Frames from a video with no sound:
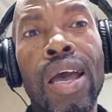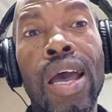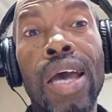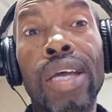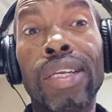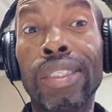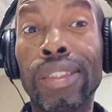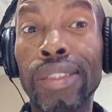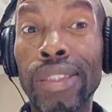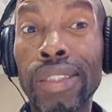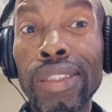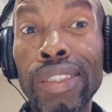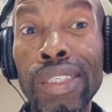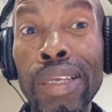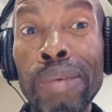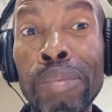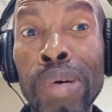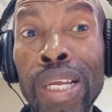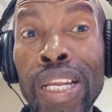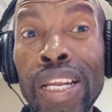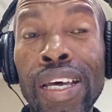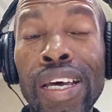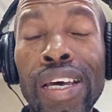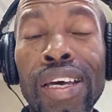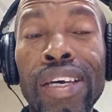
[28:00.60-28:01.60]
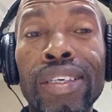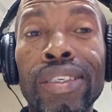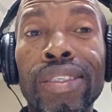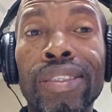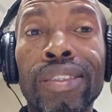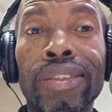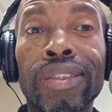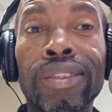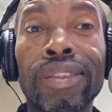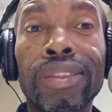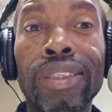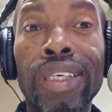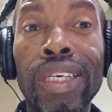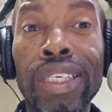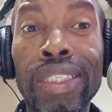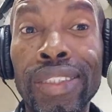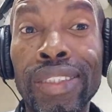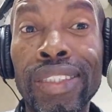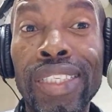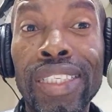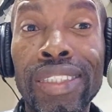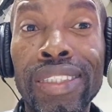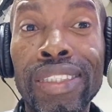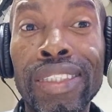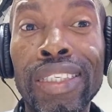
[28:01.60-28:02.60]
And it's similar in
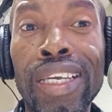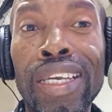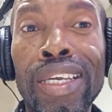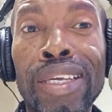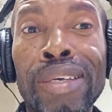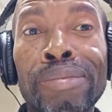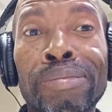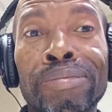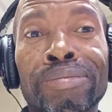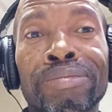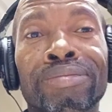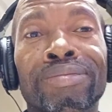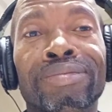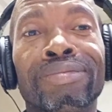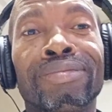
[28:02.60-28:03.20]
this game.